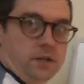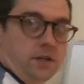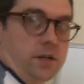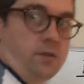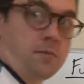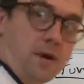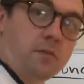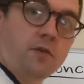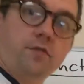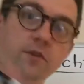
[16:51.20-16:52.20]
And
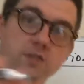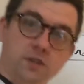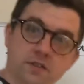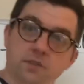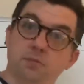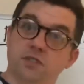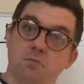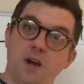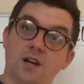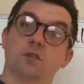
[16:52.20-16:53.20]
remember, functionalism is the
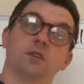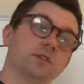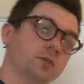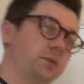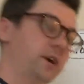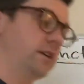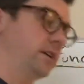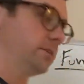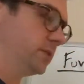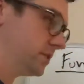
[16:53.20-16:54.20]
macro-level
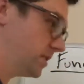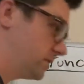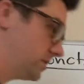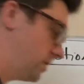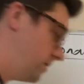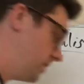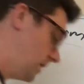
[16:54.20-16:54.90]
paradigm that's concerned